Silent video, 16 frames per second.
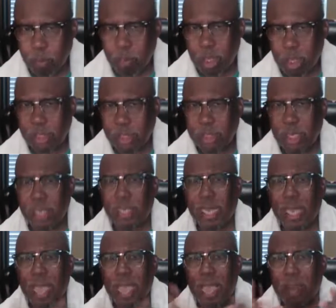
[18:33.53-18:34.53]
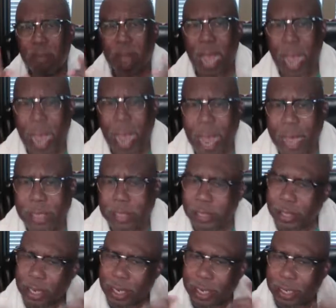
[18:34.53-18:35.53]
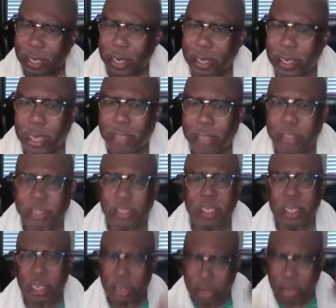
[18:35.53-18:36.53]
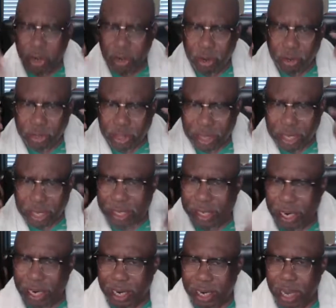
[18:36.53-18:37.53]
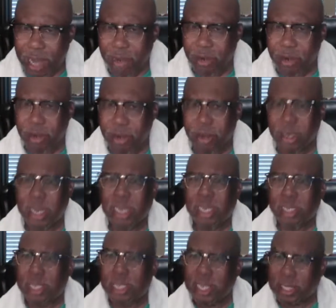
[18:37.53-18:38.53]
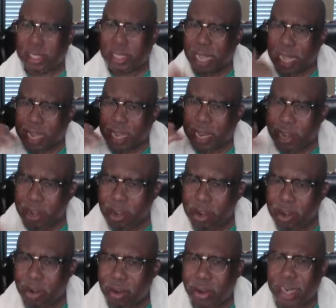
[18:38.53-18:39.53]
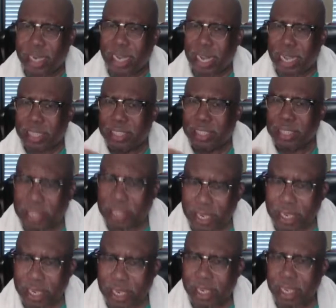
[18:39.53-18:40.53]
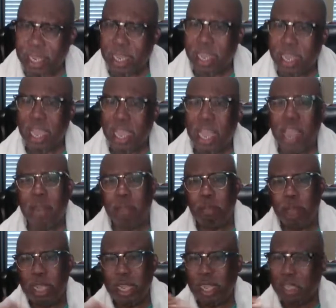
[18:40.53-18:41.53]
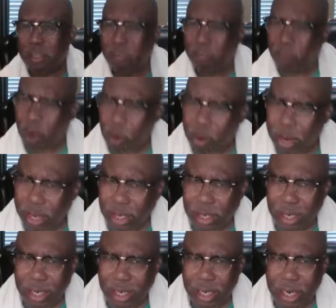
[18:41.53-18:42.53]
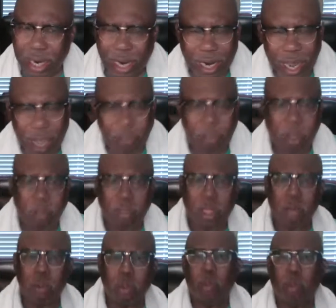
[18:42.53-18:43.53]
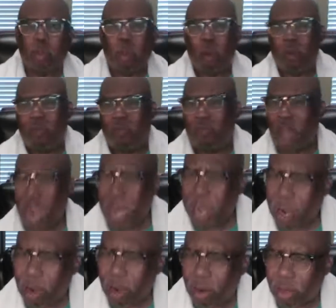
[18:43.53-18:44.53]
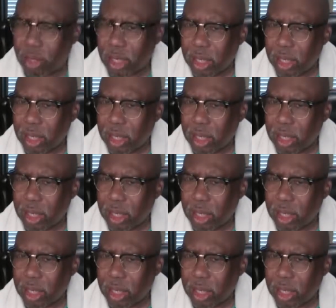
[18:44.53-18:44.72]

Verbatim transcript: he said, they have eyes and they cannot see, and ears and they cannot hear, least they hear and see and be converted. And I thought that was profound.